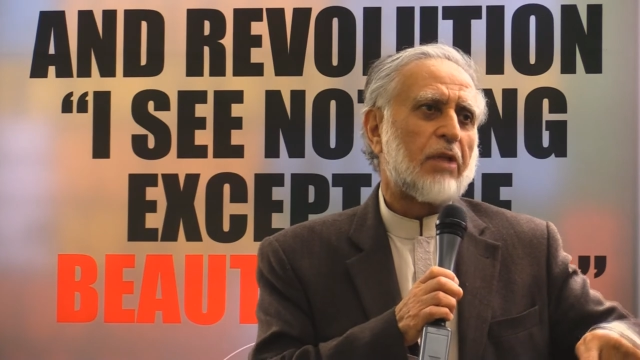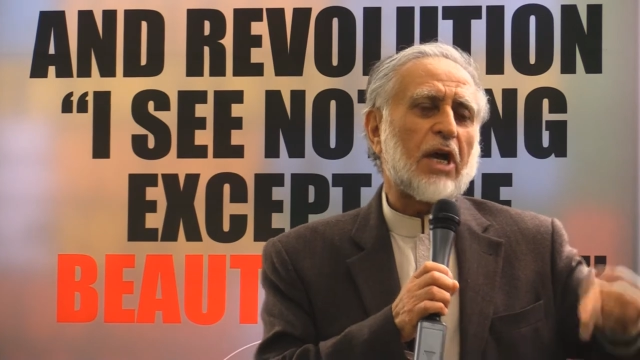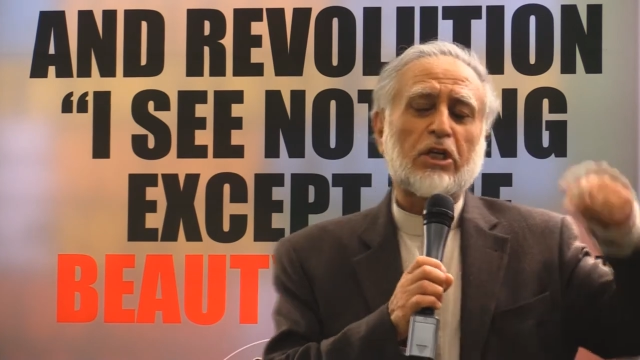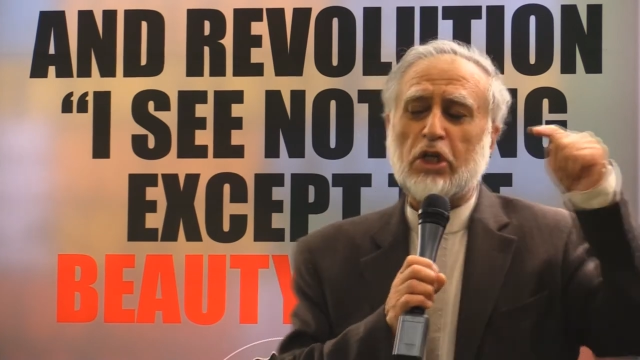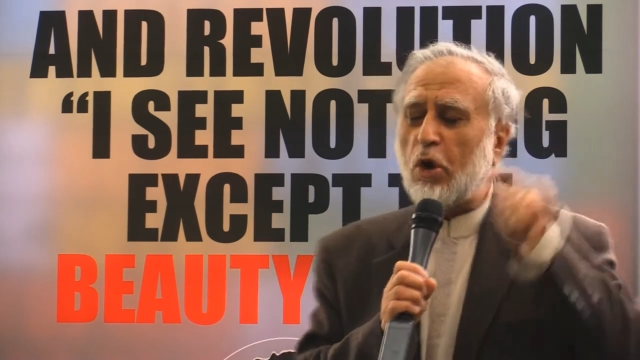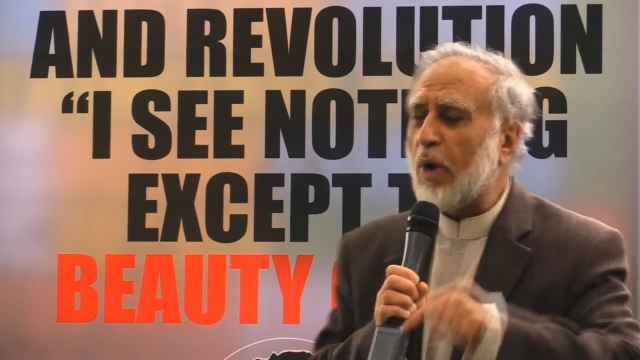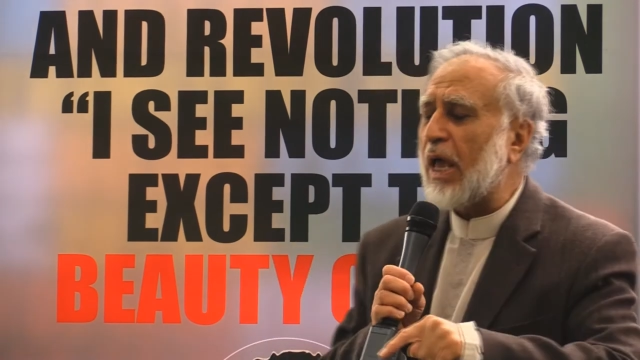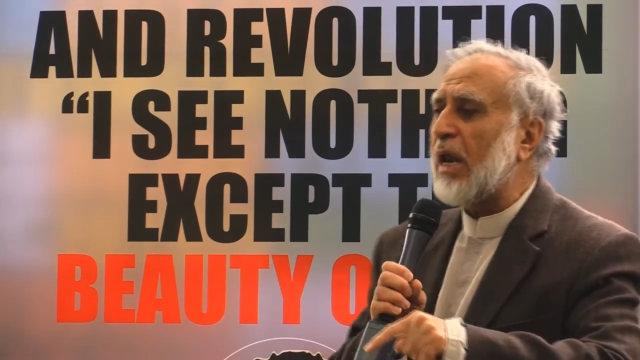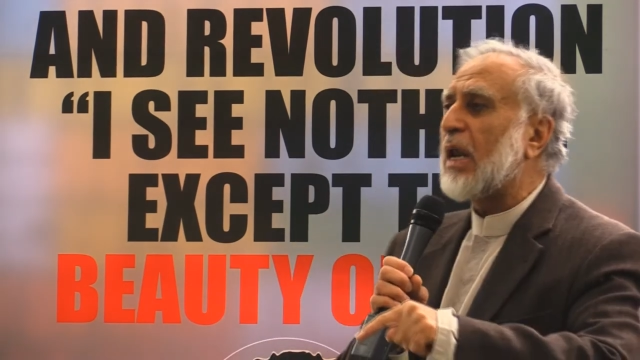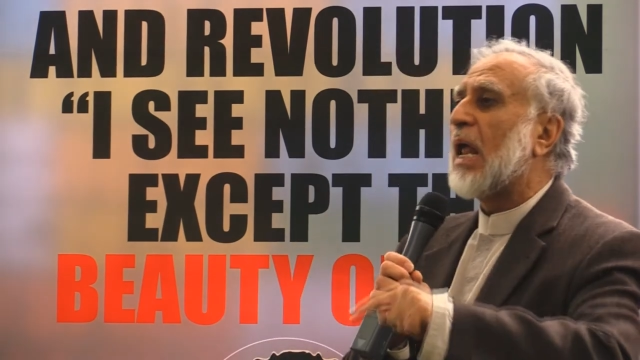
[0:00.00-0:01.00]
that you
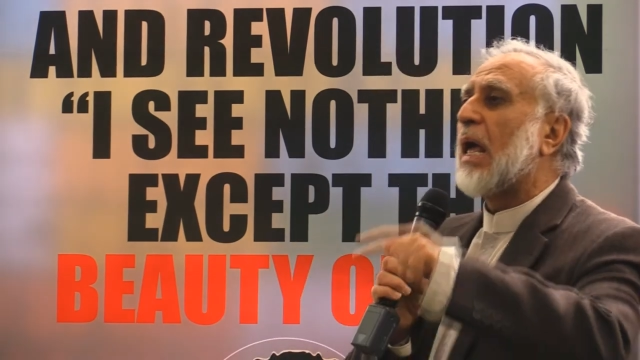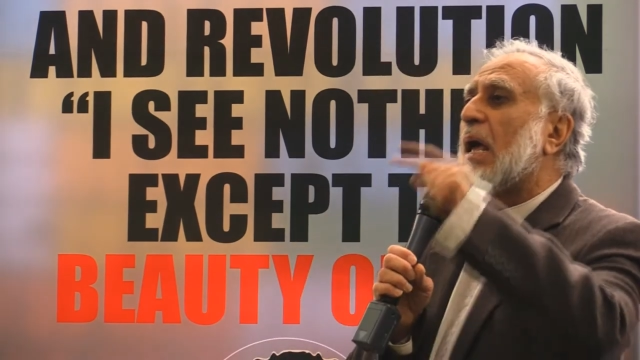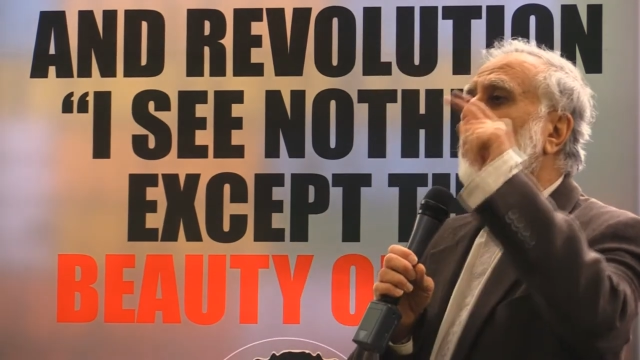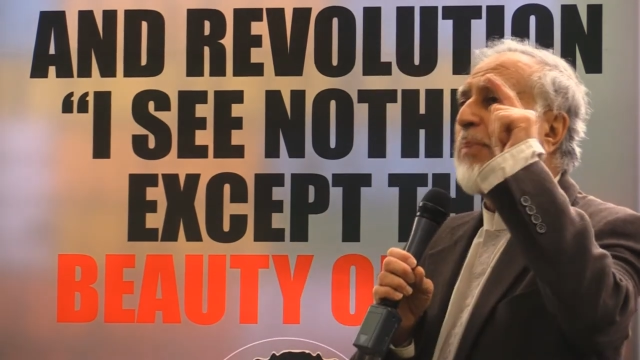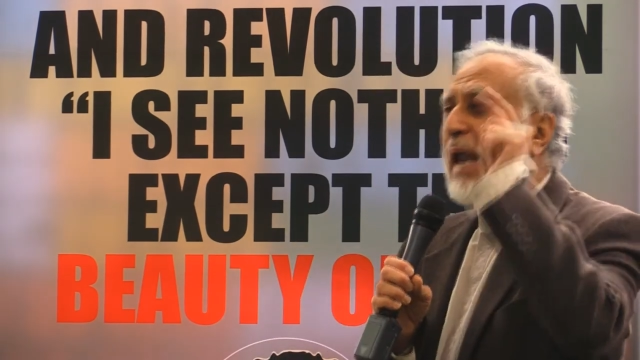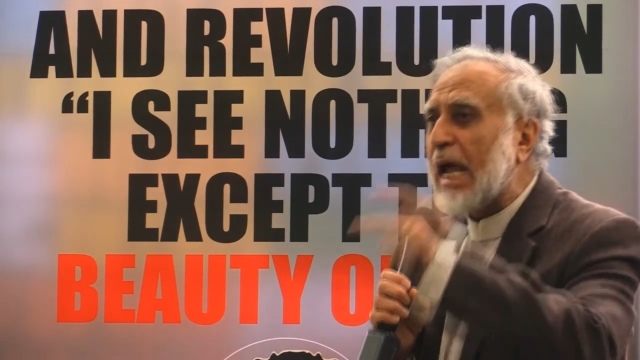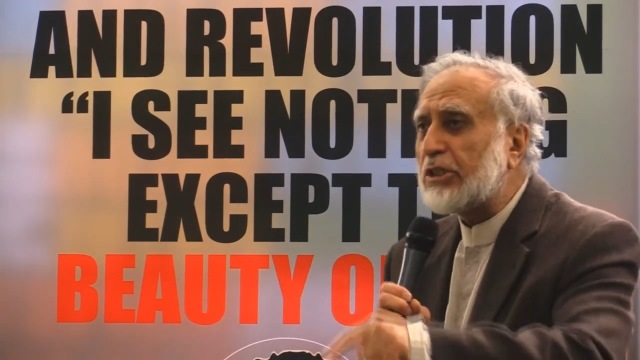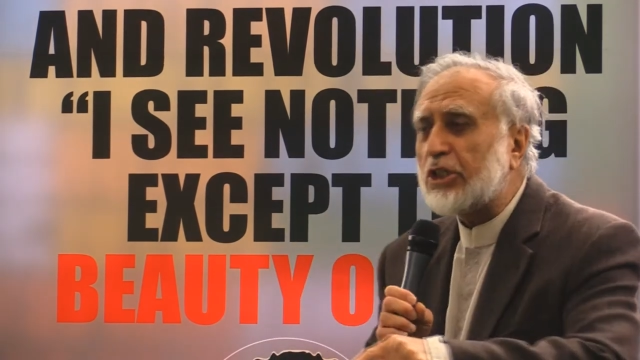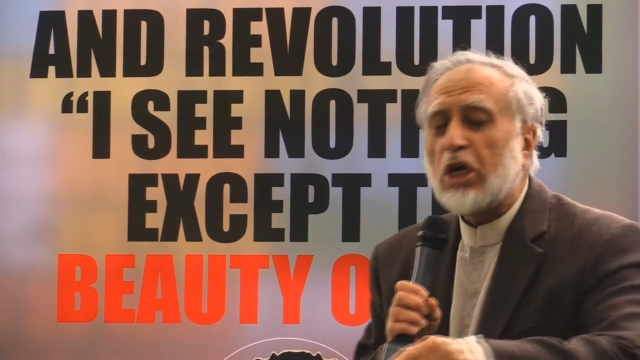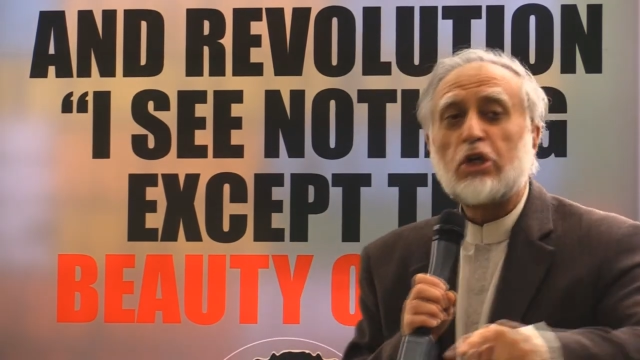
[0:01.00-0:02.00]
will
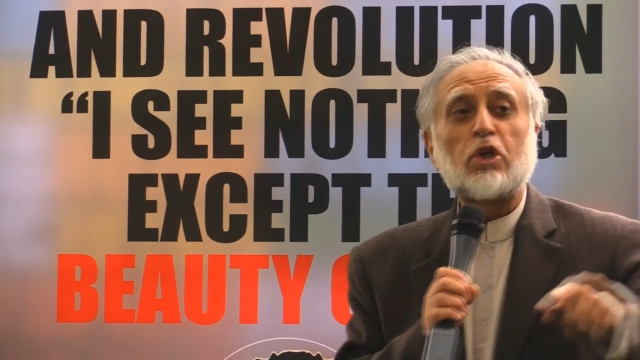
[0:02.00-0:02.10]
pledge